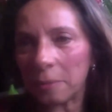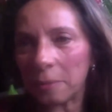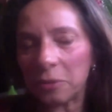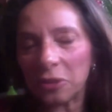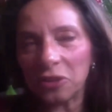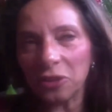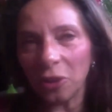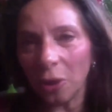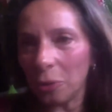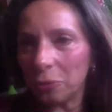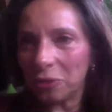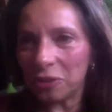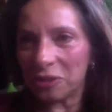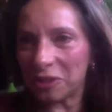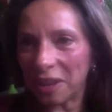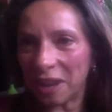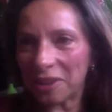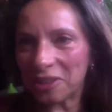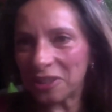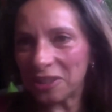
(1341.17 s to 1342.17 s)
There was no
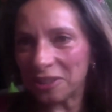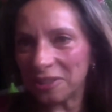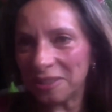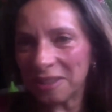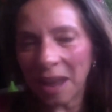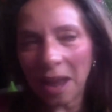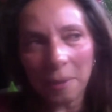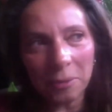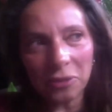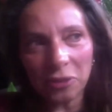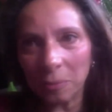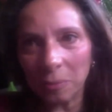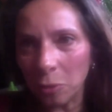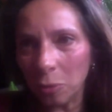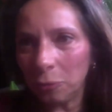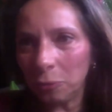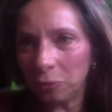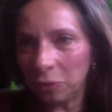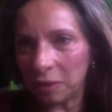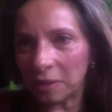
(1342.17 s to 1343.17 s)
discussion. I was
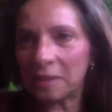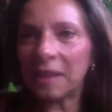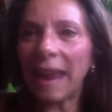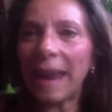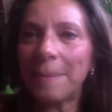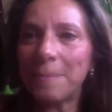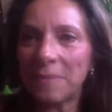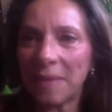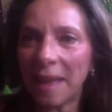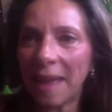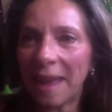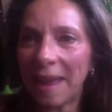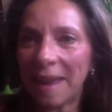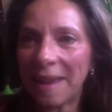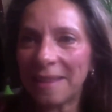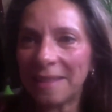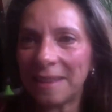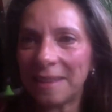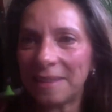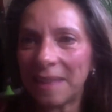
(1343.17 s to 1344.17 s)
removed the same
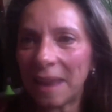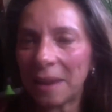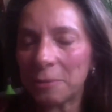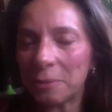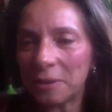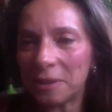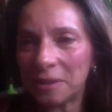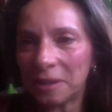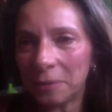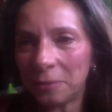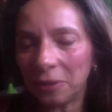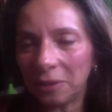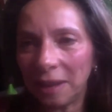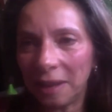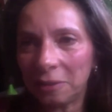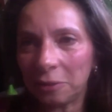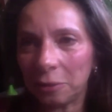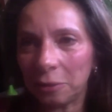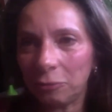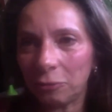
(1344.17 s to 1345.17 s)
day that they received the
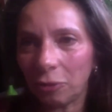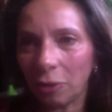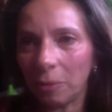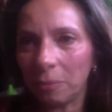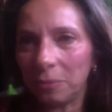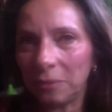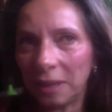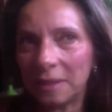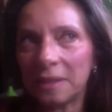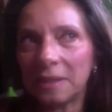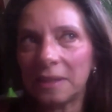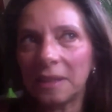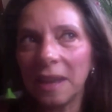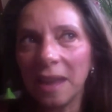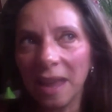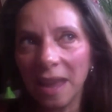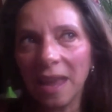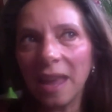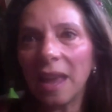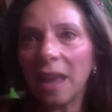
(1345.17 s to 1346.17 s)
letter from this
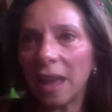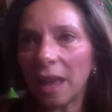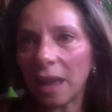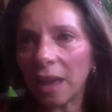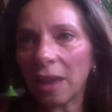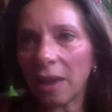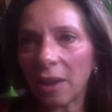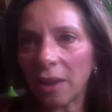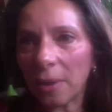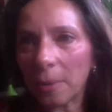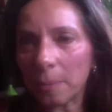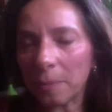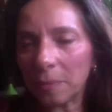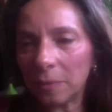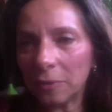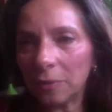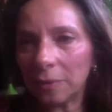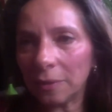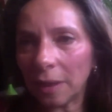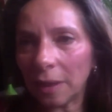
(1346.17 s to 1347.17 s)

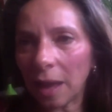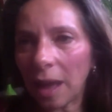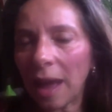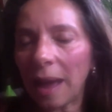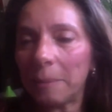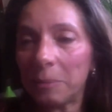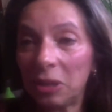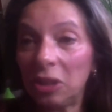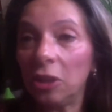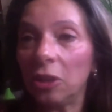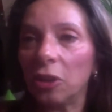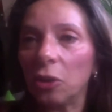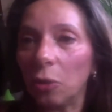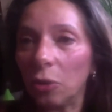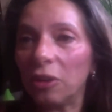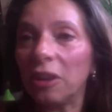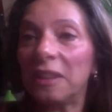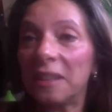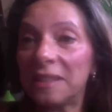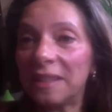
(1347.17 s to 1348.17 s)
I'm Here
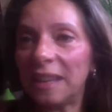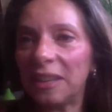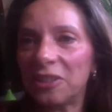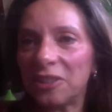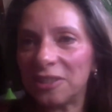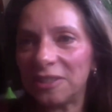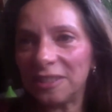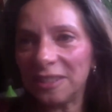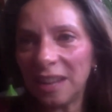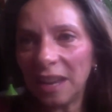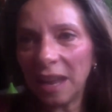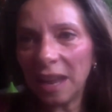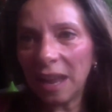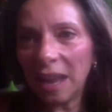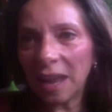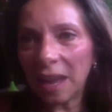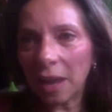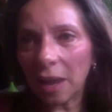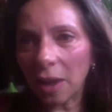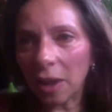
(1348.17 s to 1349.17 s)
organization,
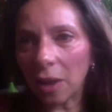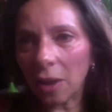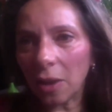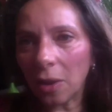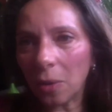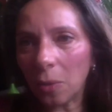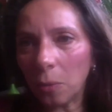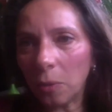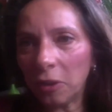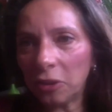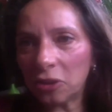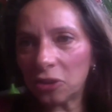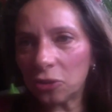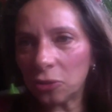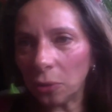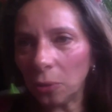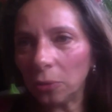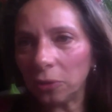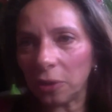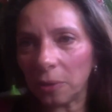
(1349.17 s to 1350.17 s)
which
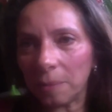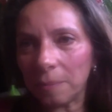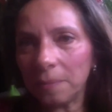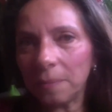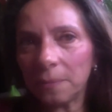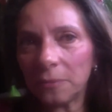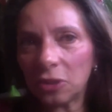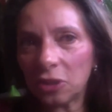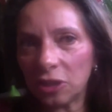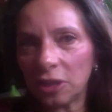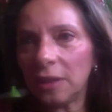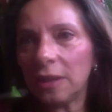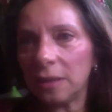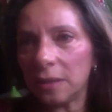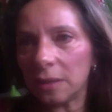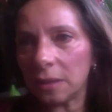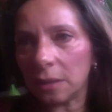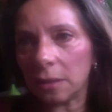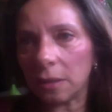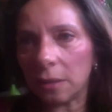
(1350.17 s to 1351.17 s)
told them
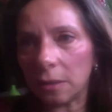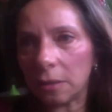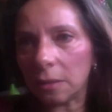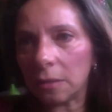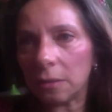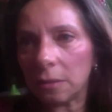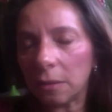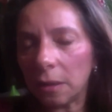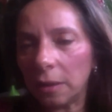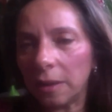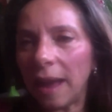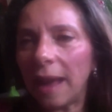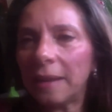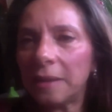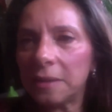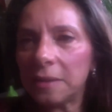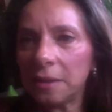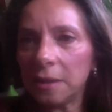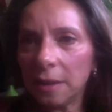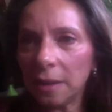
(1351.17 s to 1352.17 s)
she's a
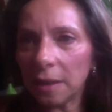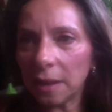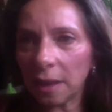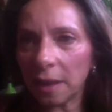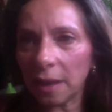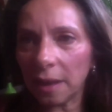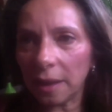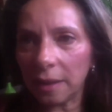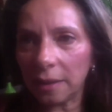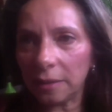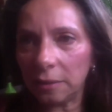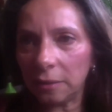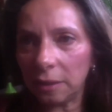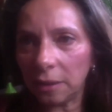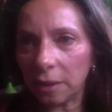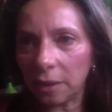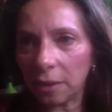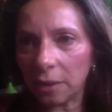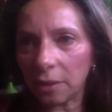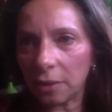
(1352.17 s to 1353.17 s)
Nazi and
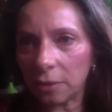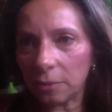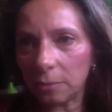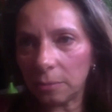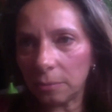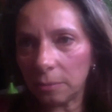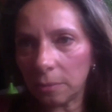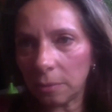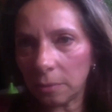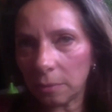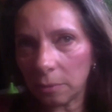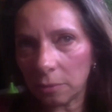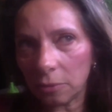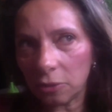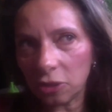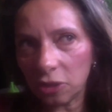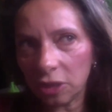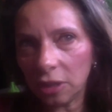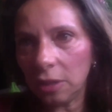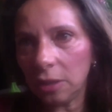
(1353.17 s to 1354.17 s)

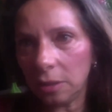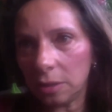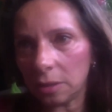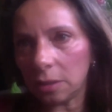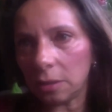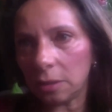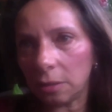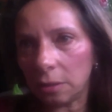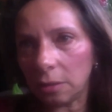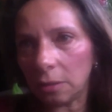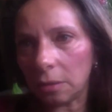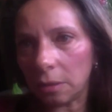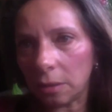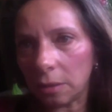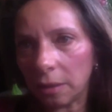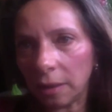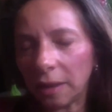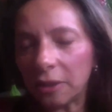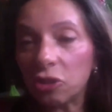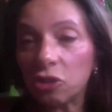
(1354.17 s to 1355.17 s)
she's
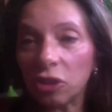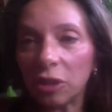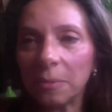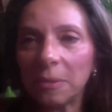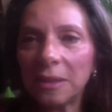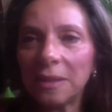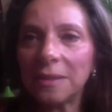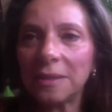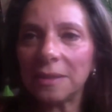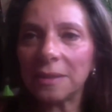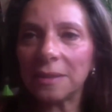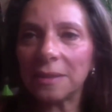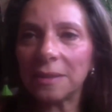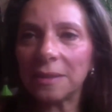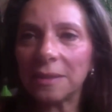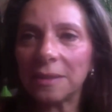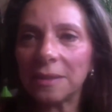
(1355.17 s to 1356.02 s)
extremist.